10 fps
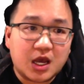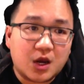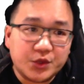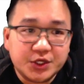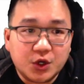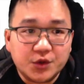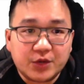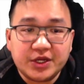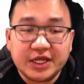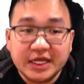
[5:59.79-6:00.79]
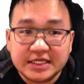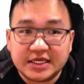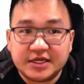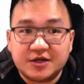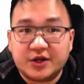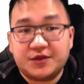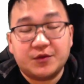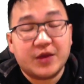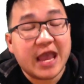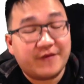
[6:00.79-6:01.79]
we know that we need to iterate
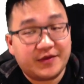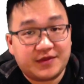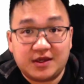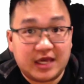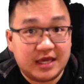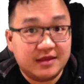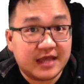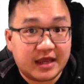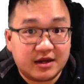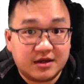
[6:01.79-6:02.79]
through everything in that